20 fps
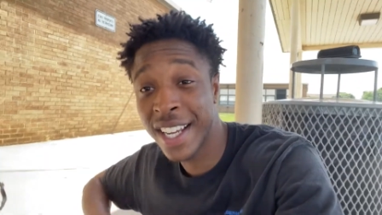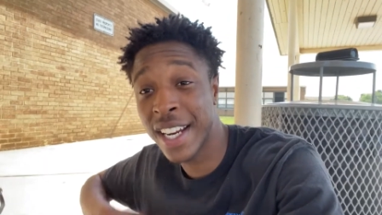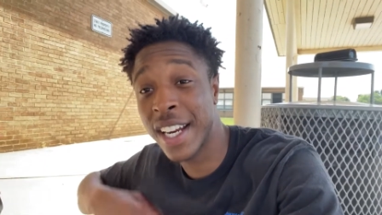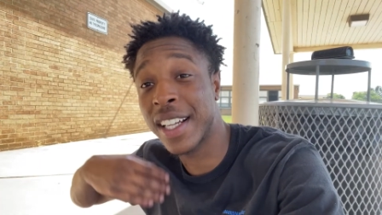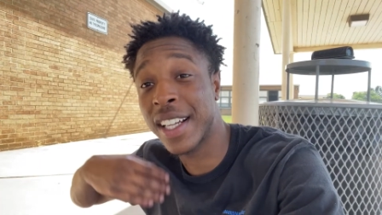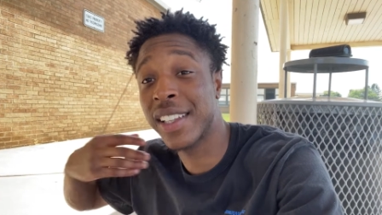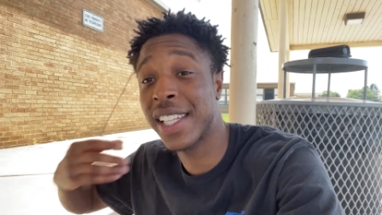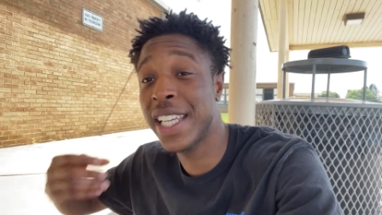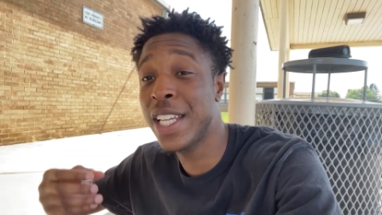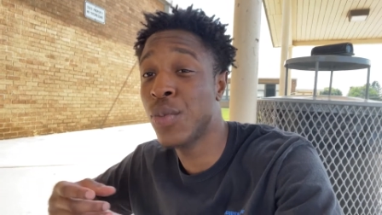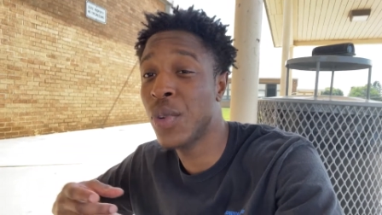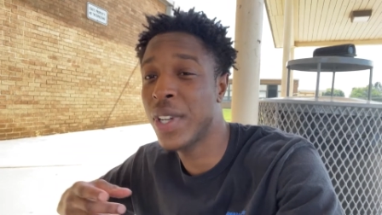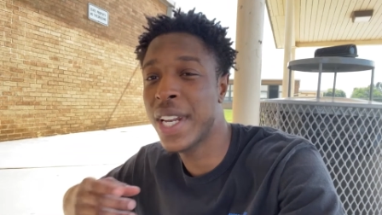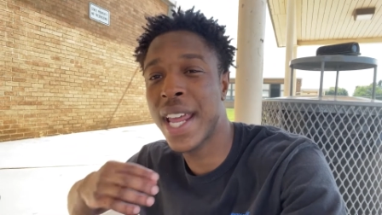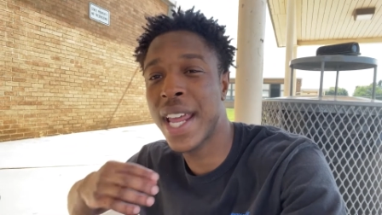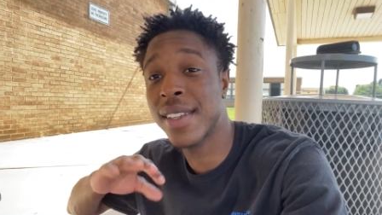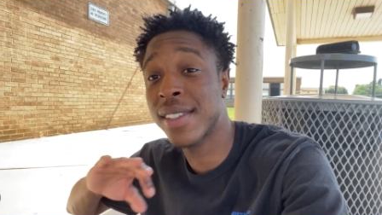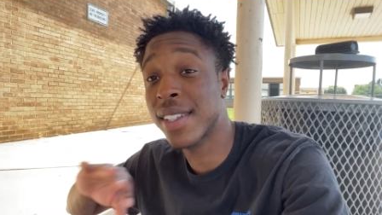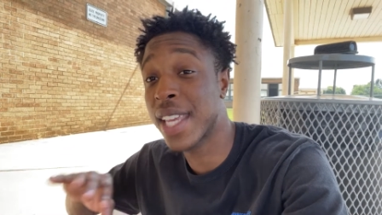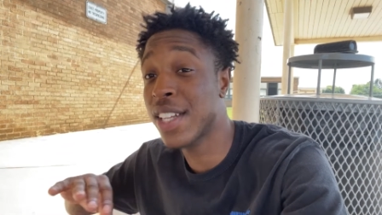at a clean one,
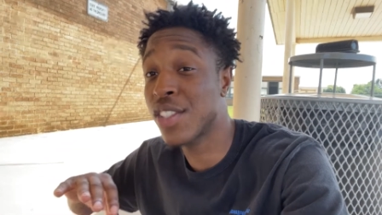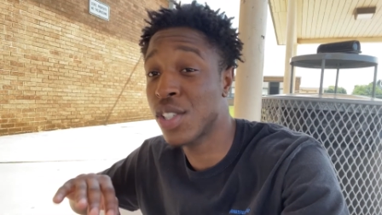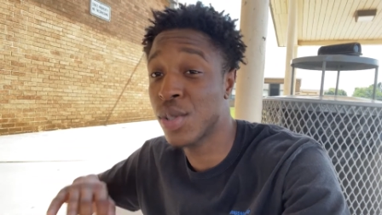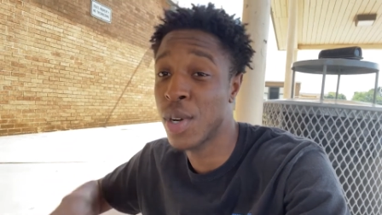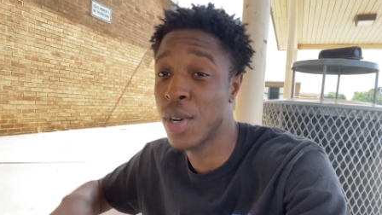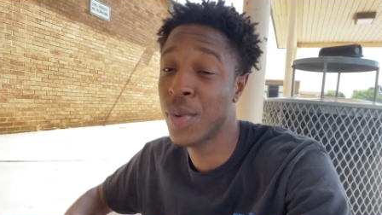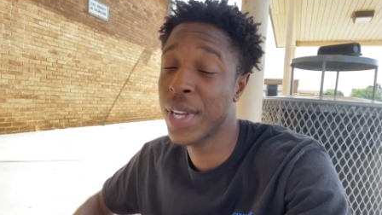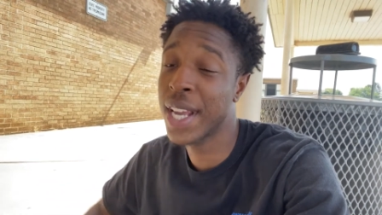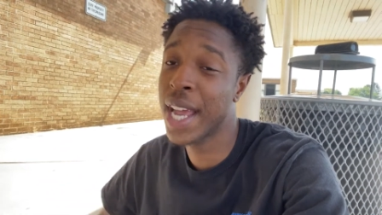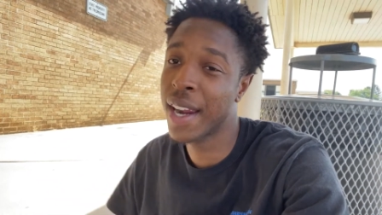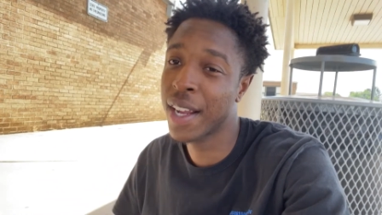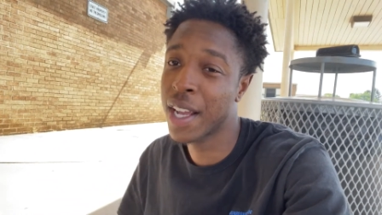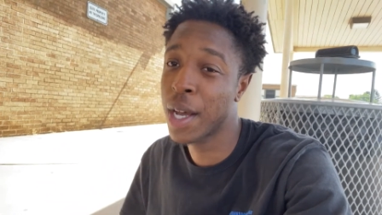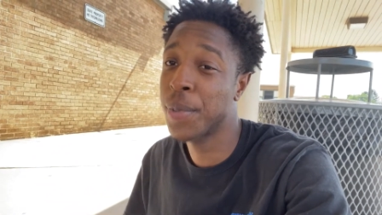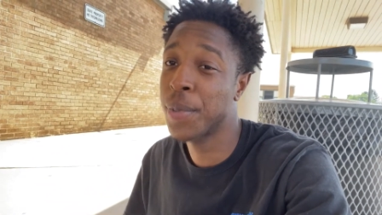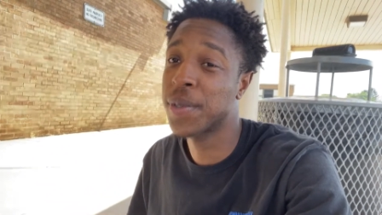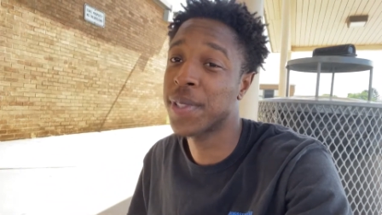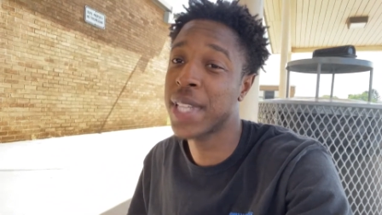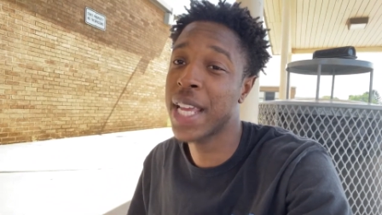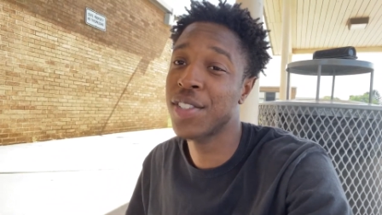not a sketchy one. We got a
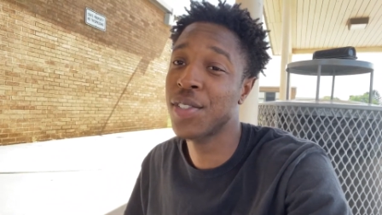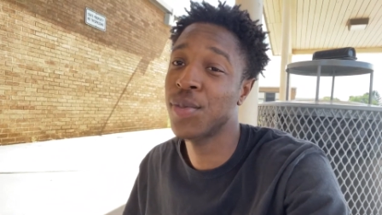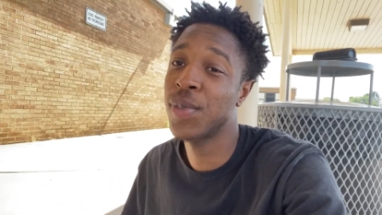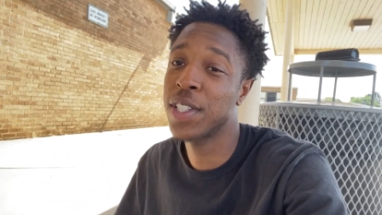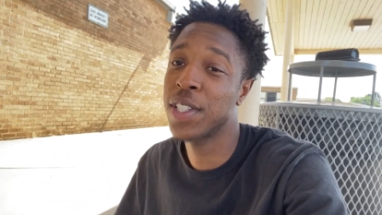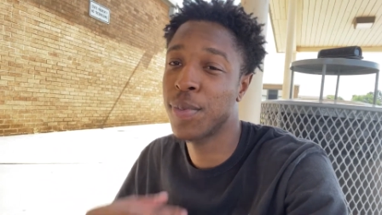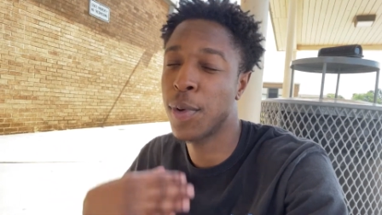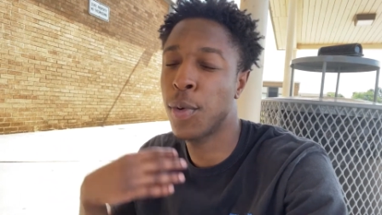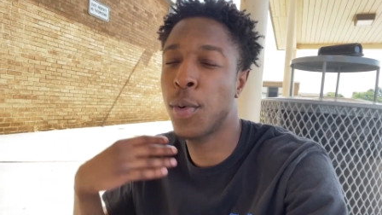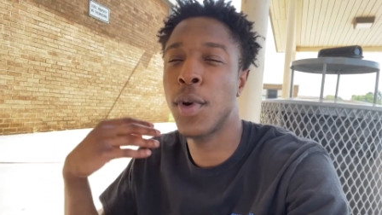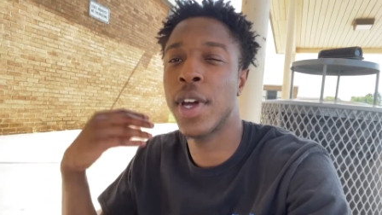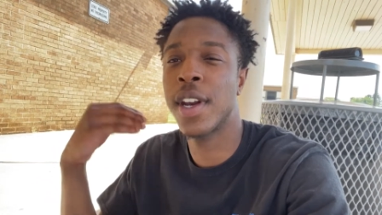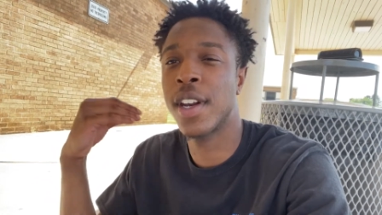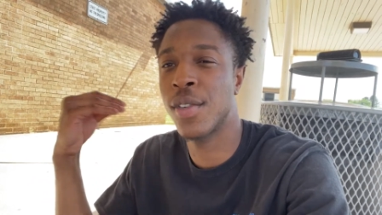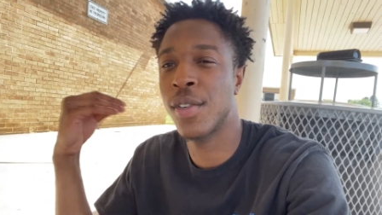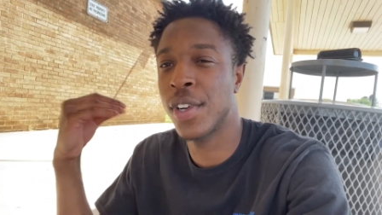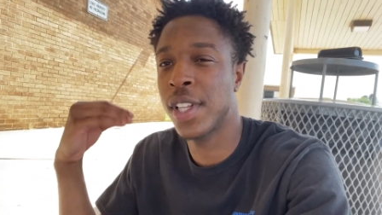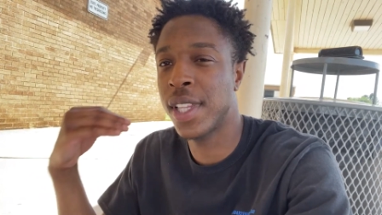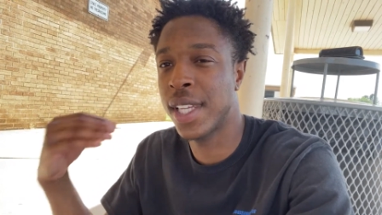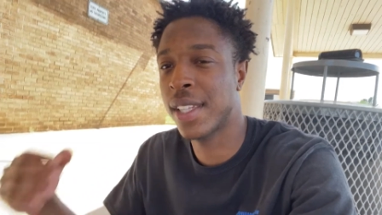couple sketchy ones, but we wanted
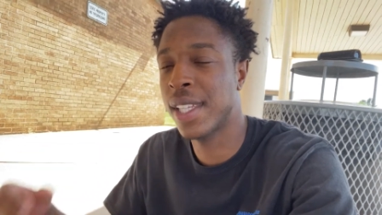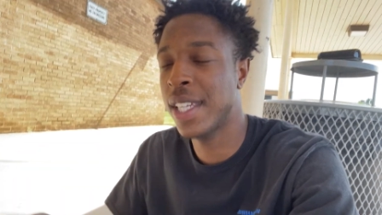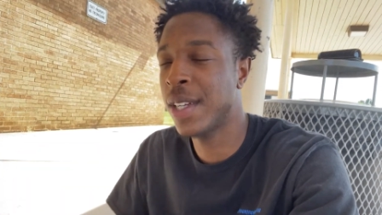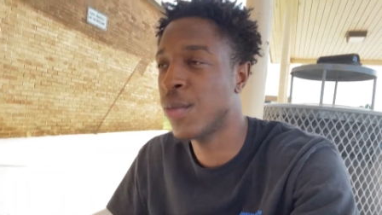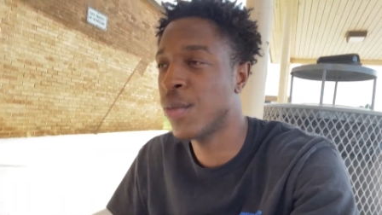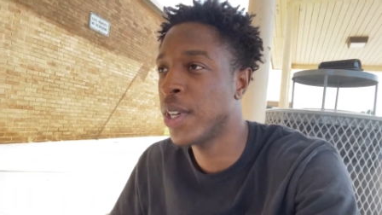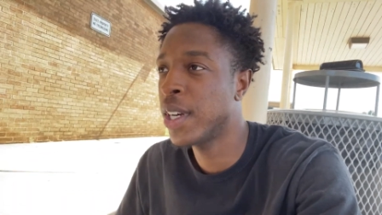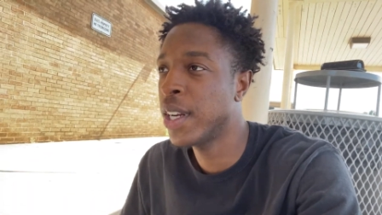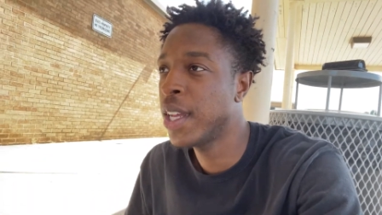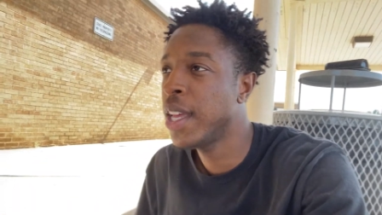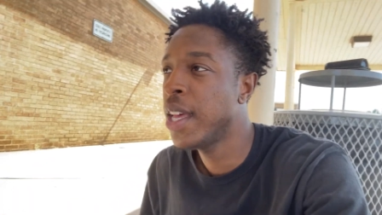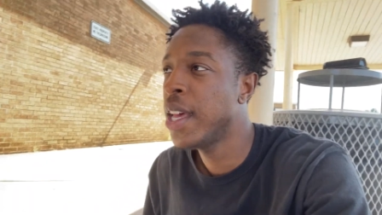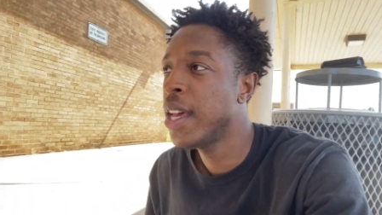a really clean one